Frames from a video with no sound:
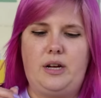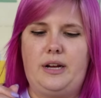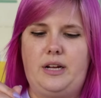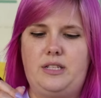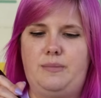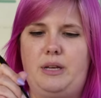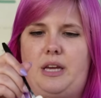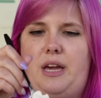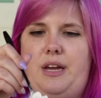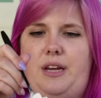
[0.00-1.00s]
I got some of the
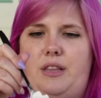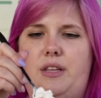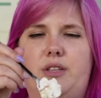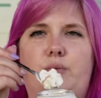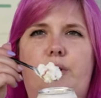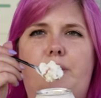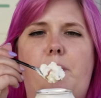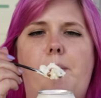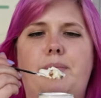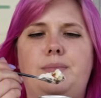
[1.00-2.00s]
cake in this one.